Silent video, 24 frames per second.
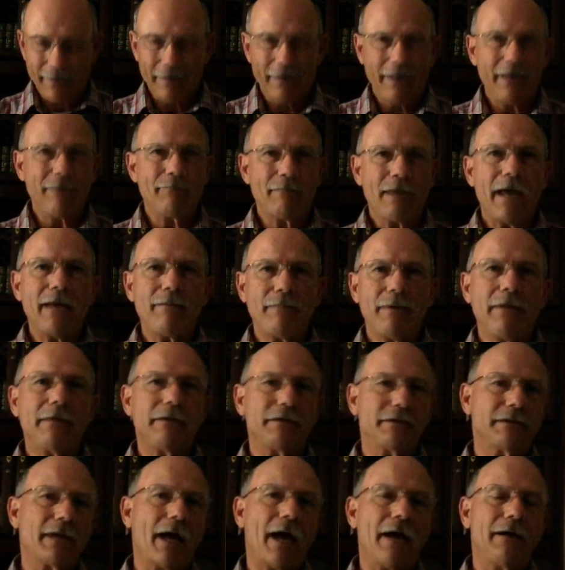It may be
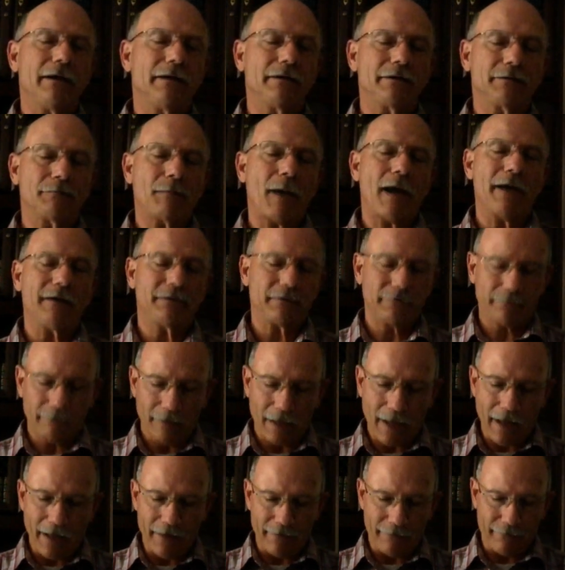the spice of
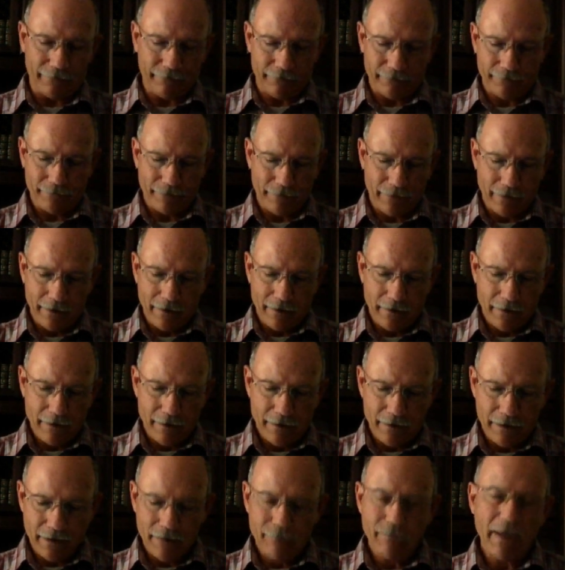life.
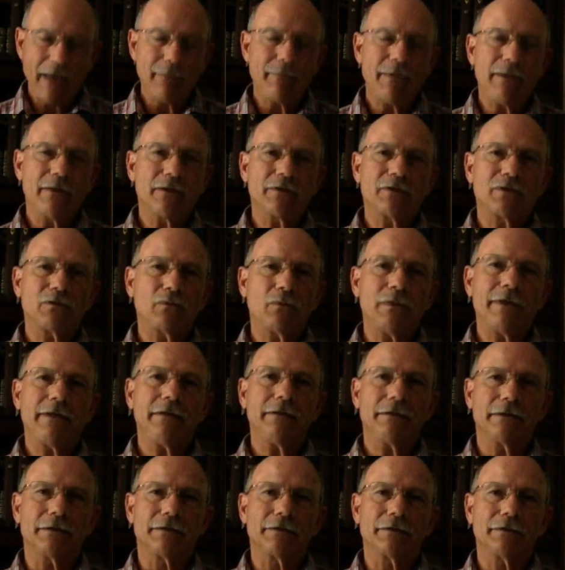It may be the
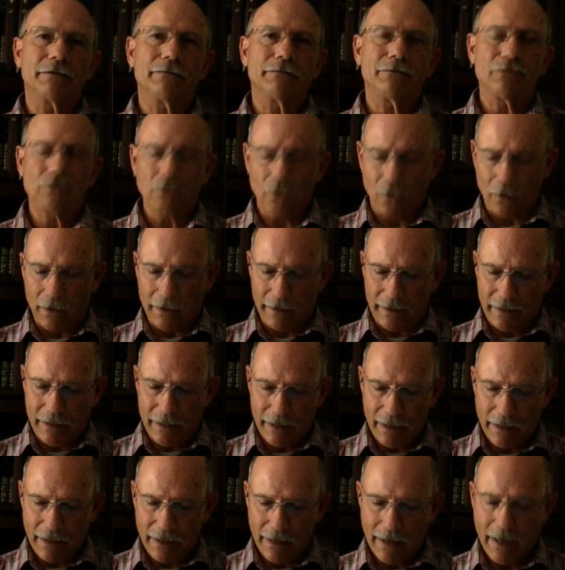sweetness of joy
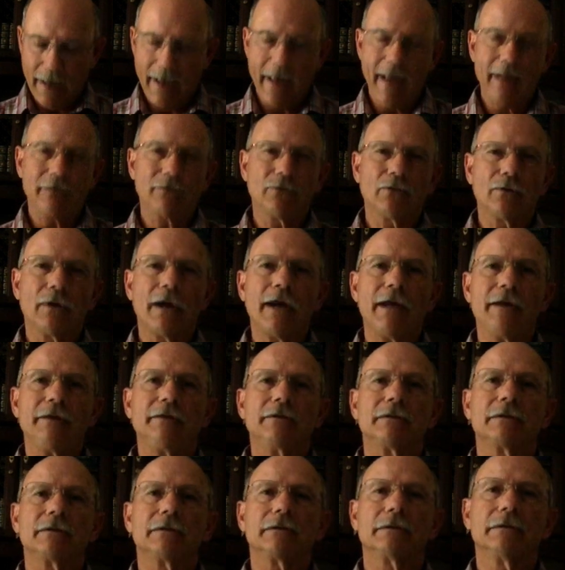and
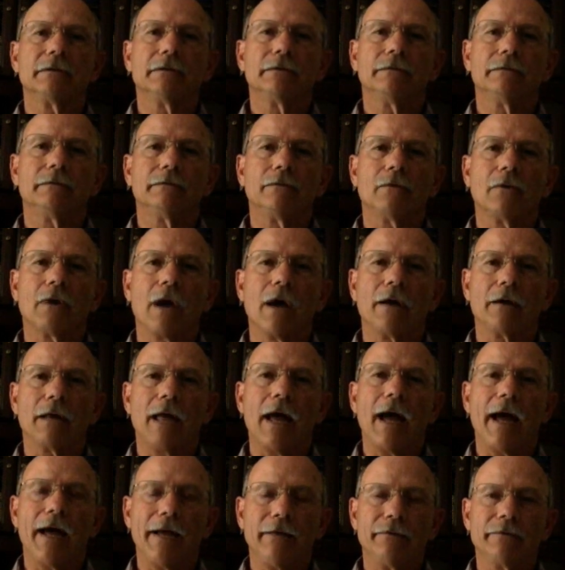grace for our
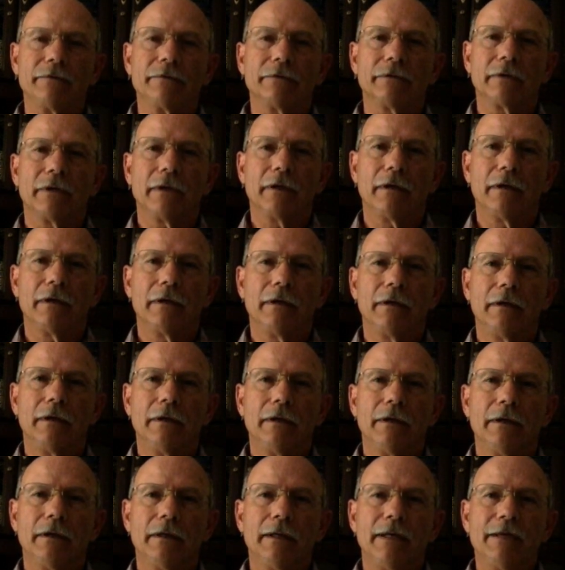lives.
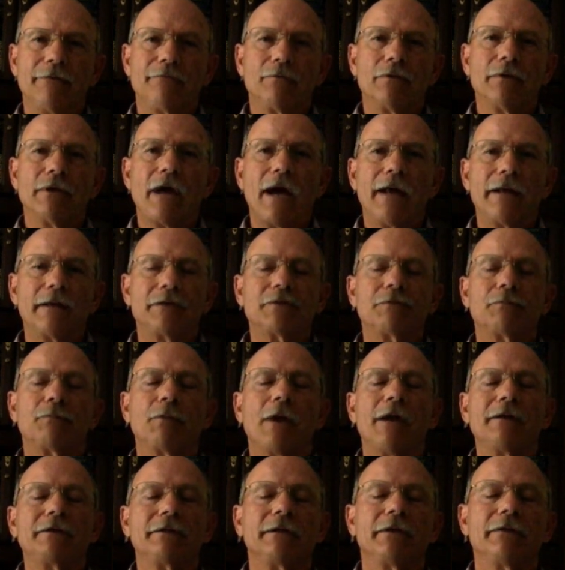If we're not
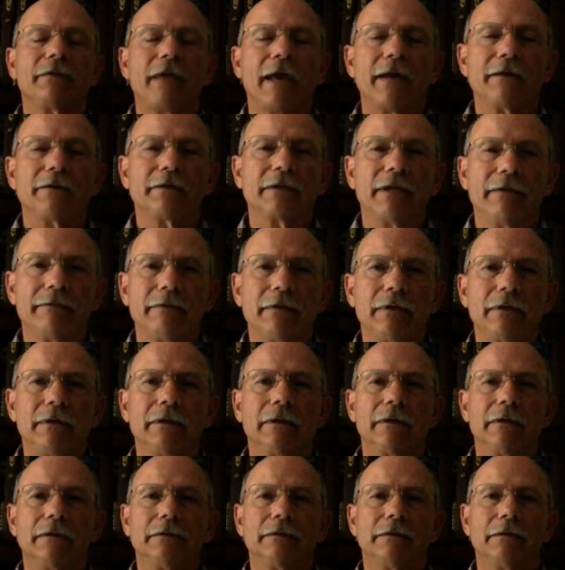expressing
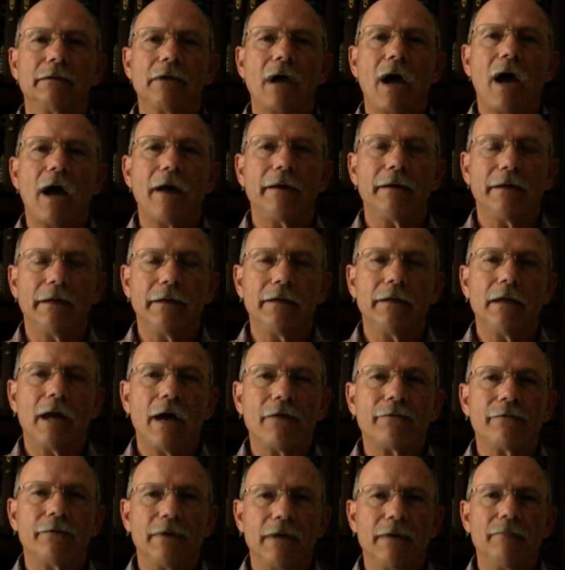thanksgiving to God
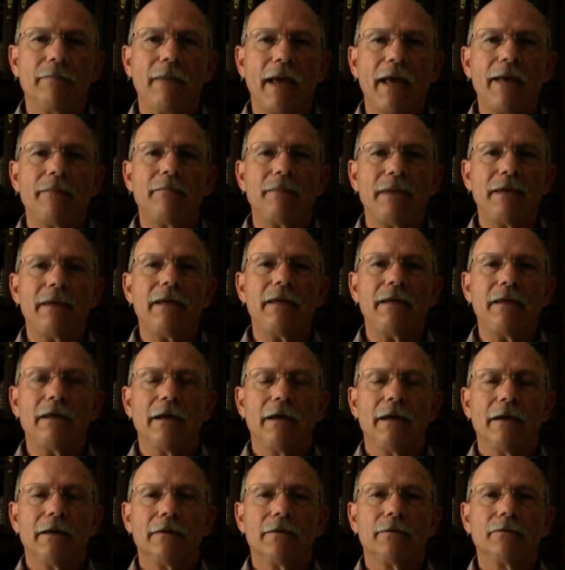enough, it may be
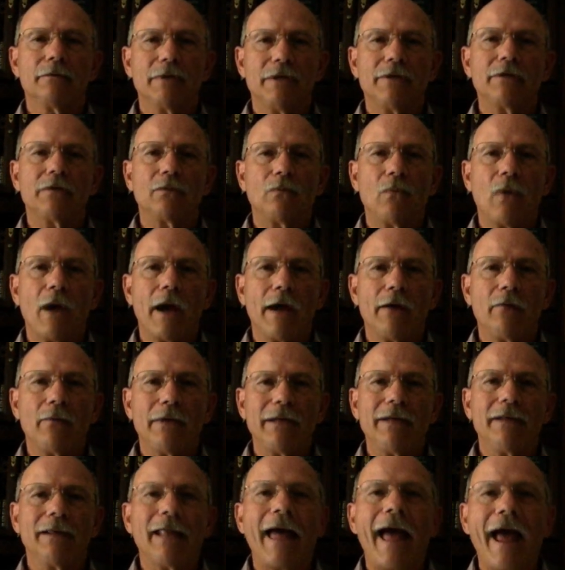the reason why
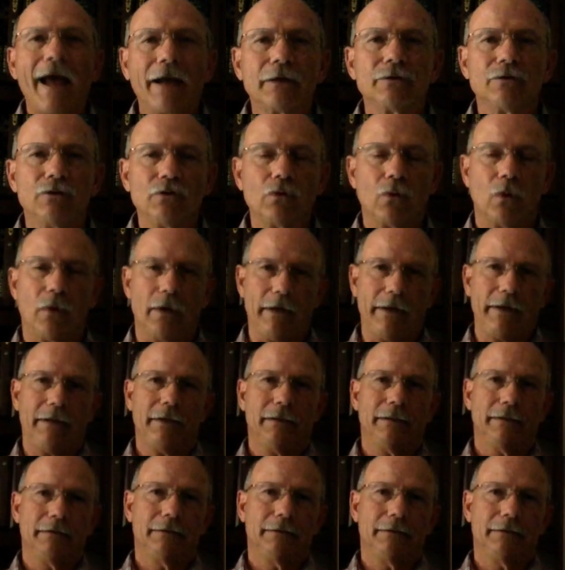we lack joy